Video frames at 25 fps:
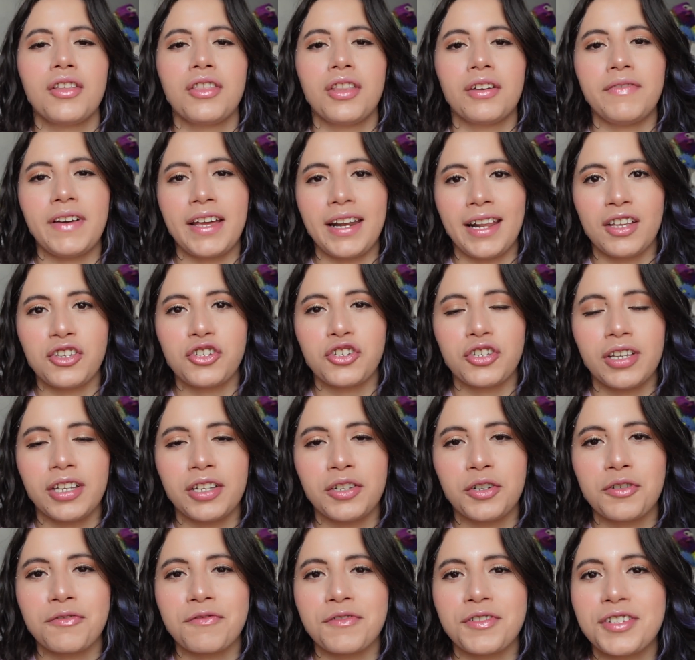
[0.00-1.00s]
the financial
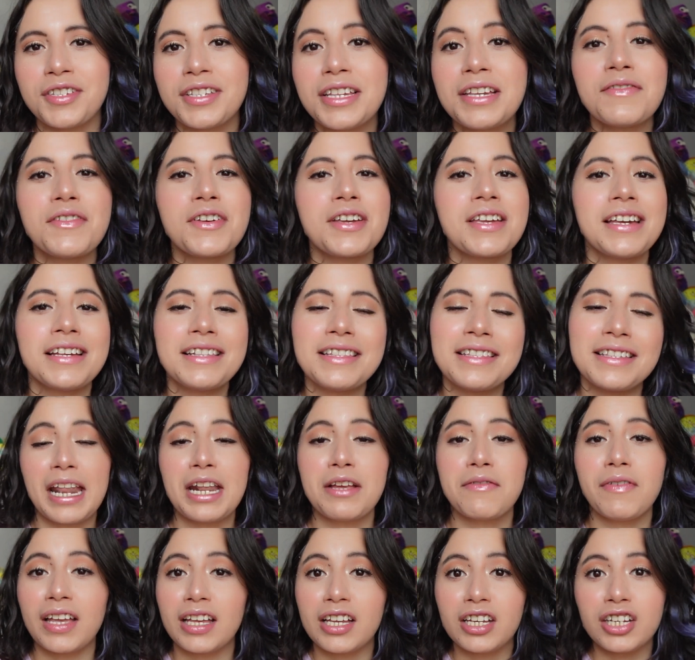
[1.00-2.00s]
aid you're receiving. And
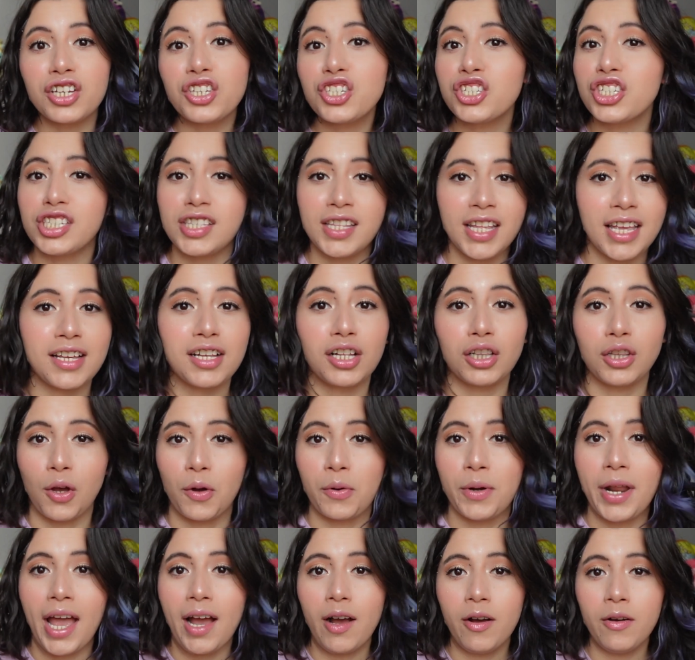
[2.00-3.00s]
if I could just take a
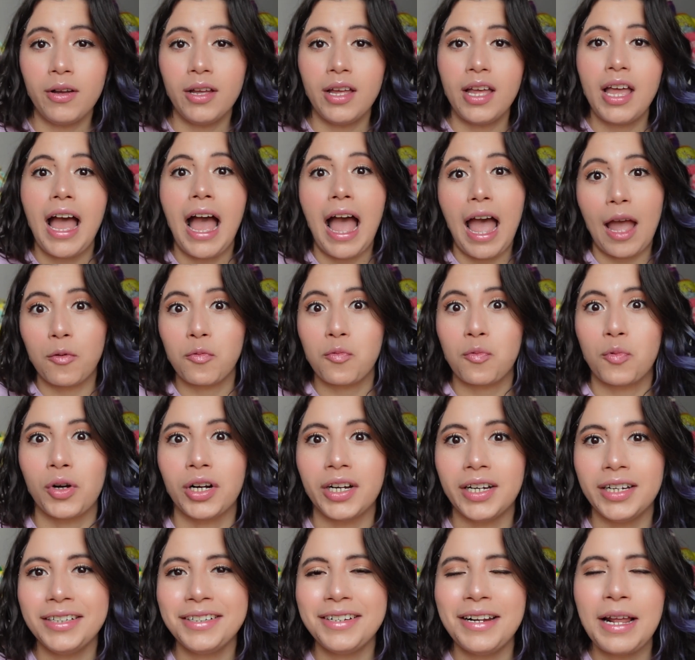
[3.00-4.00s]
loan out, I
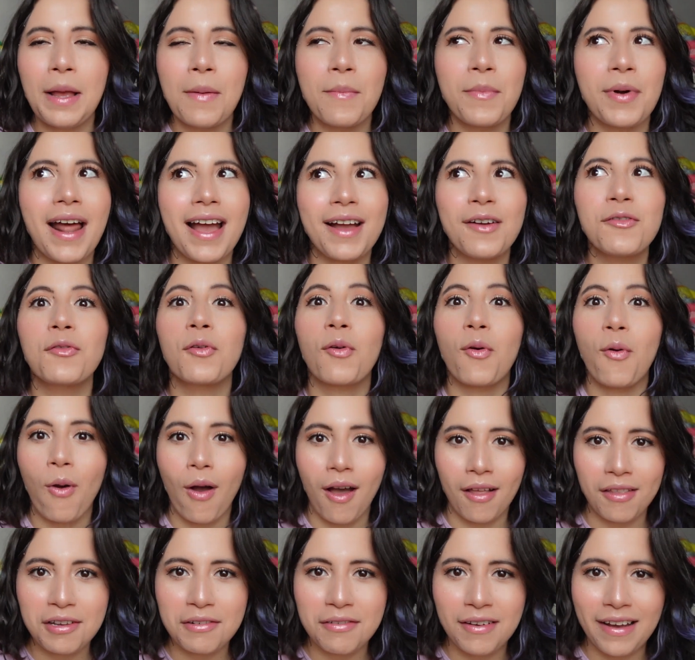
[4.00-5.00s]
would, but I would
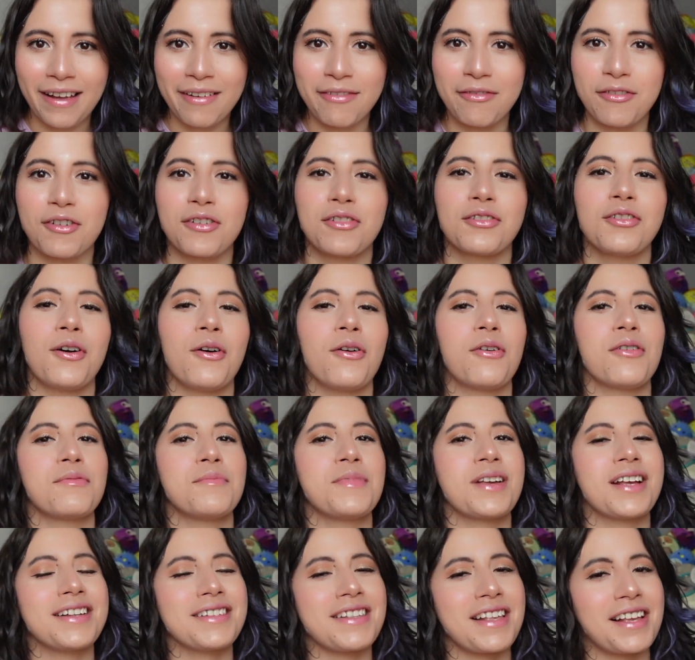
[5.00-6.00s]
qualify for a loan
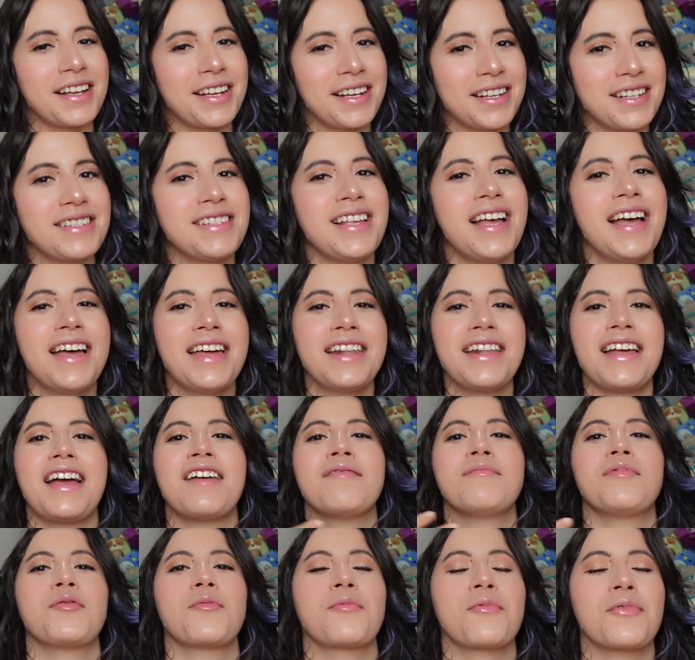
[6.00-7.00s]
because, like I said,
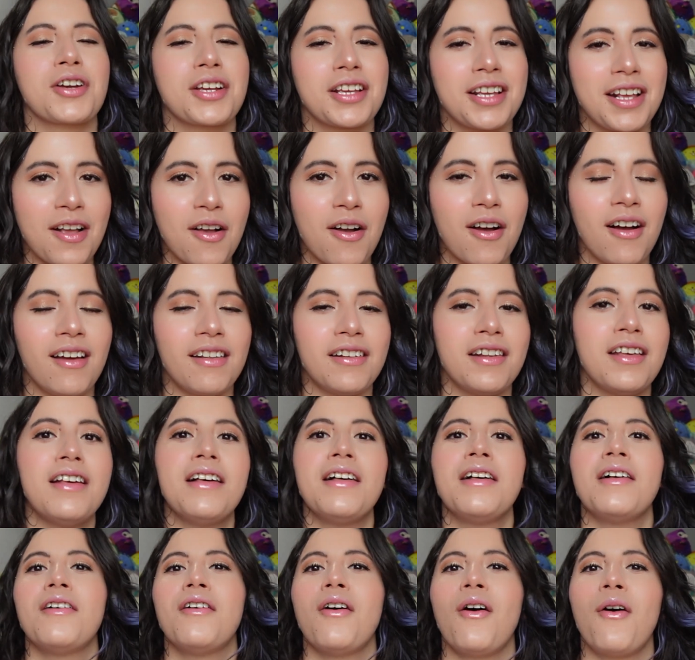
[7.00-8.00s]
I've been working on
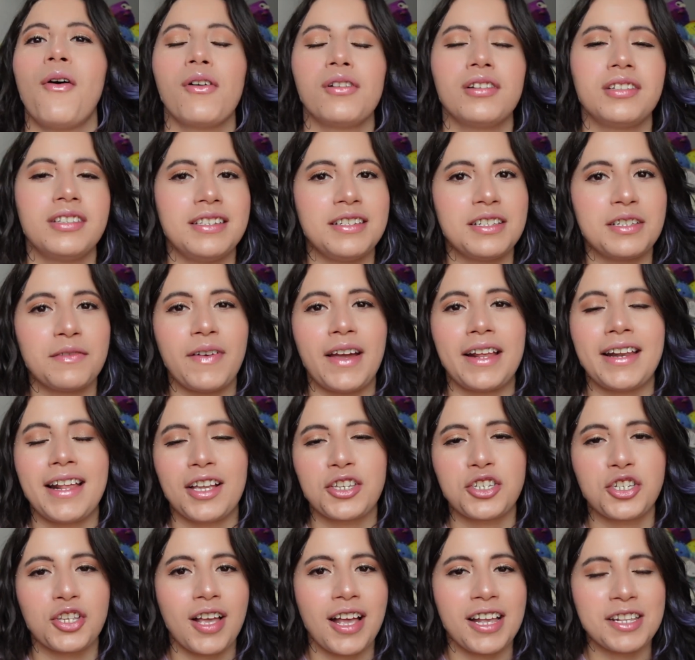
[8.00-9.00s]
all of these
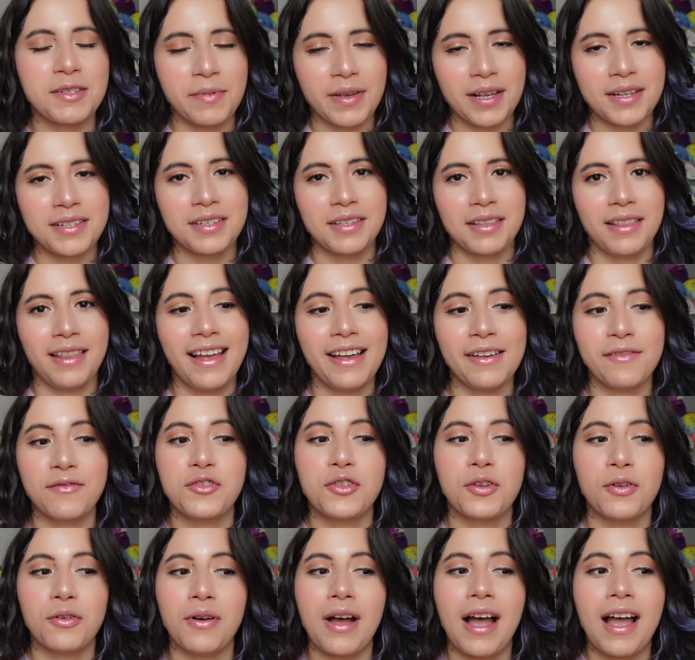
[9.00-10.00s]
financial aspects in life.
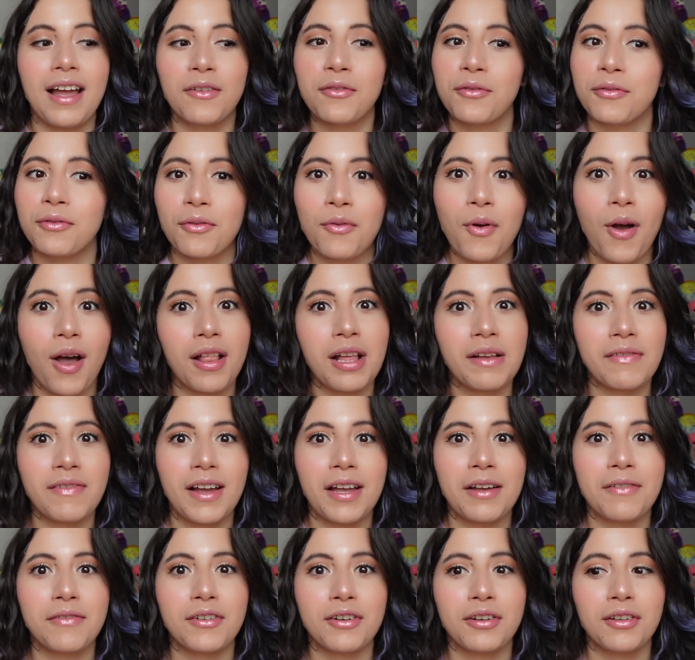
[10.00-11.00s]
So I won't
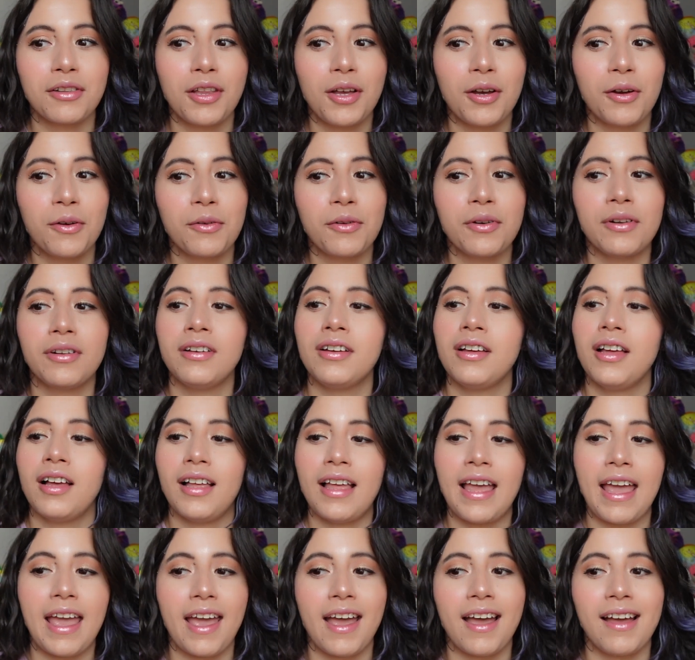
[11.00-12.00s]
qualify for a loan,
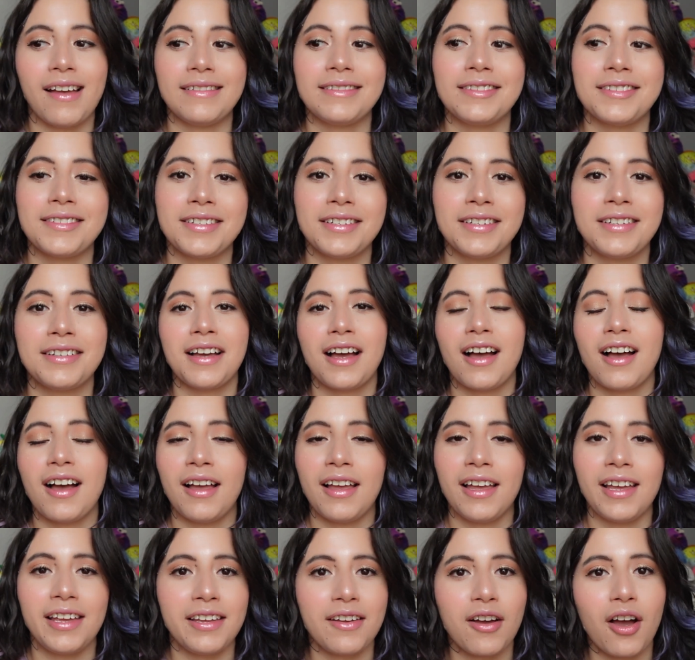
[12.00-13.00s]
and
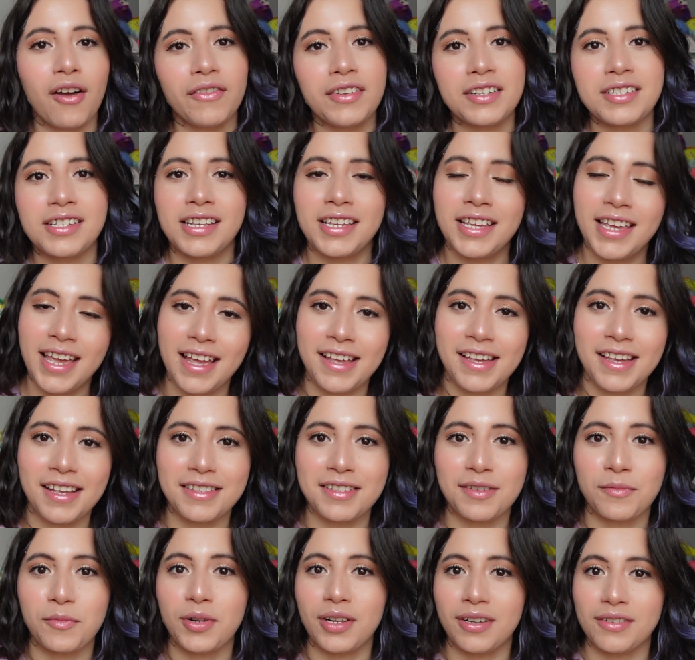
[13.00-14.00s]
I obviously can't get
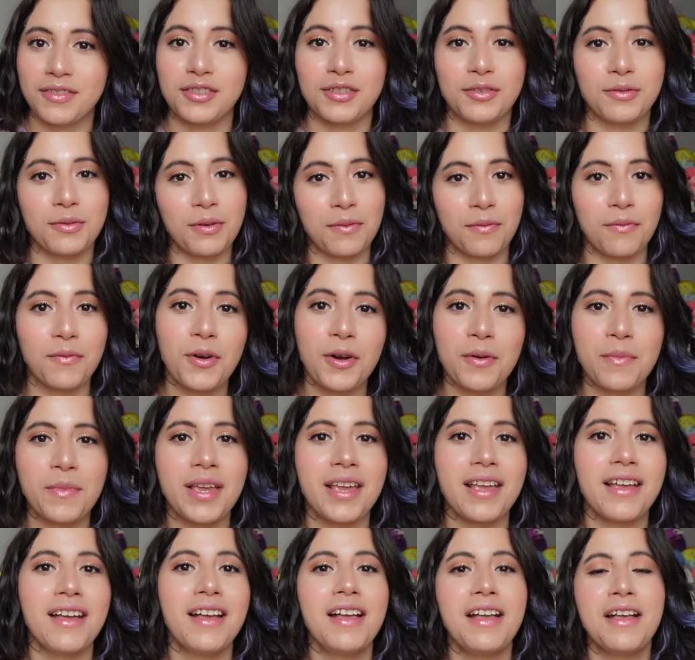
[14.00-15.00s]
someone else to do it for
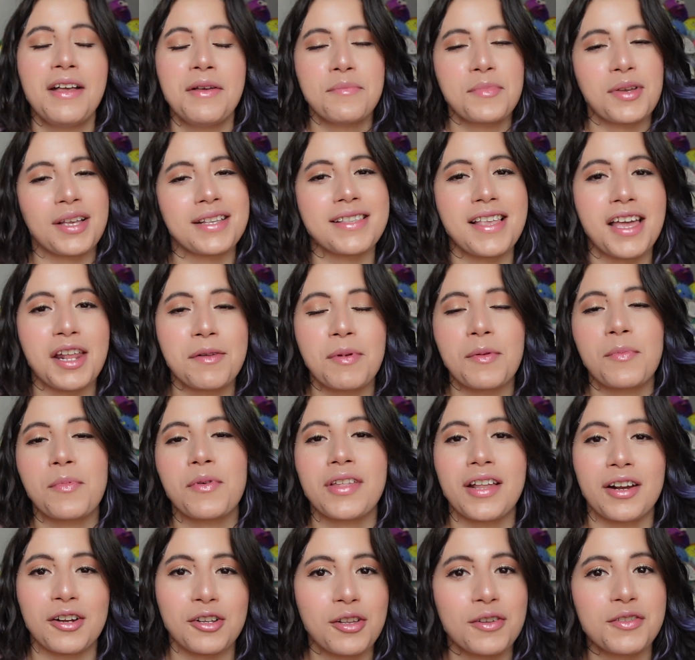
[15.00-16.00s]
me because a lot of people
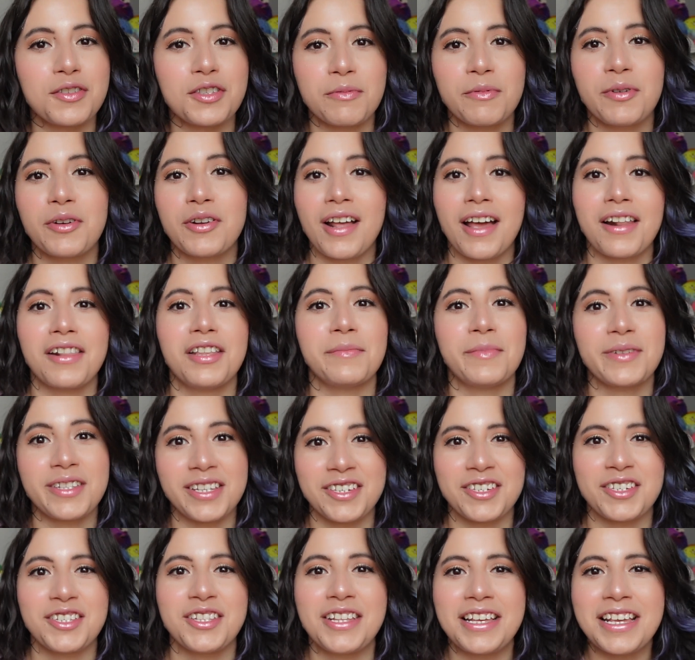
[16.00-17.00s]
that are close to me are not in a
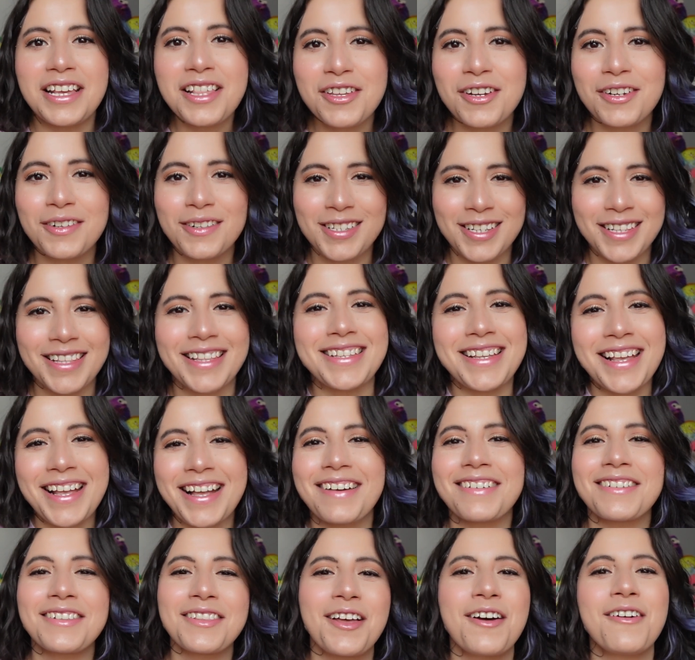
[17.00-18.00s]
position either to take
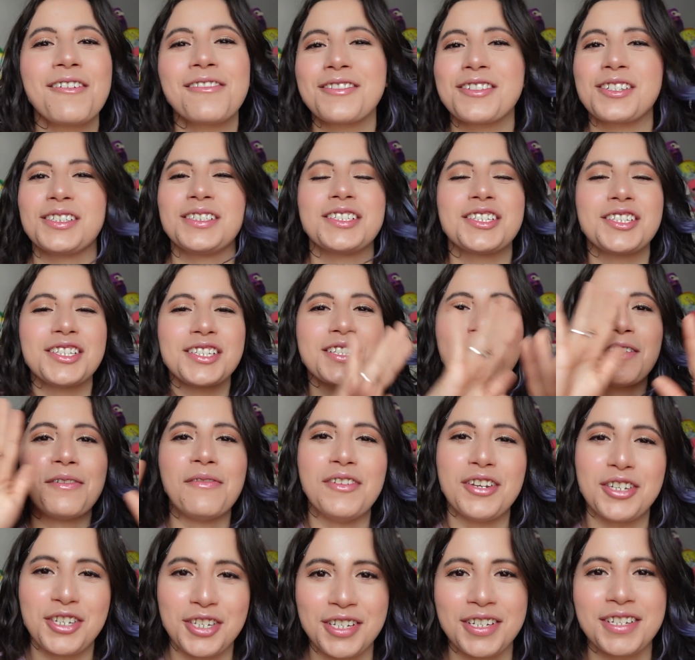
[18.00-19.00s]
out a loan. So it's just a
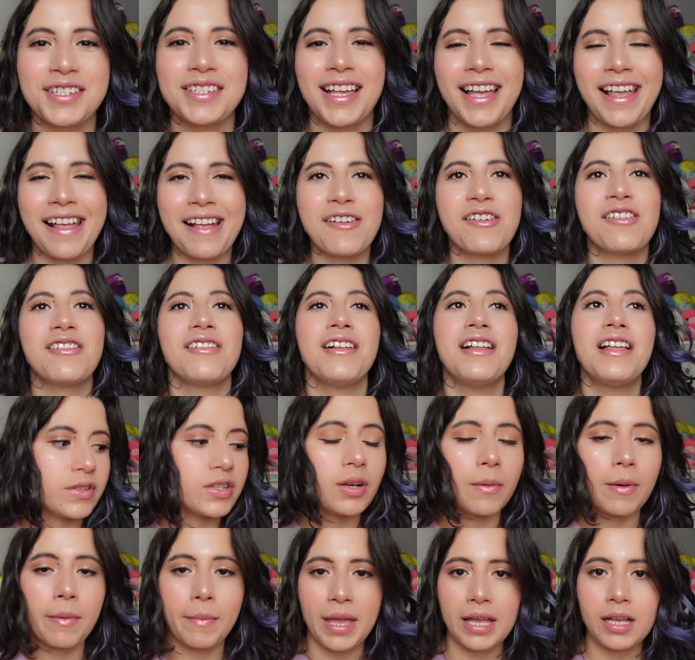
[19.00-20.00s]
vicious cycle.
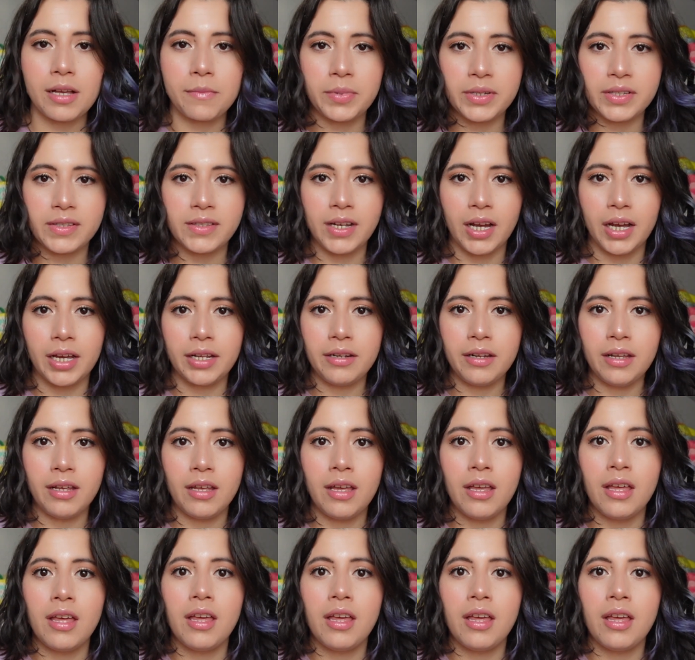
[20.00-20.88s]
So my makeup is done.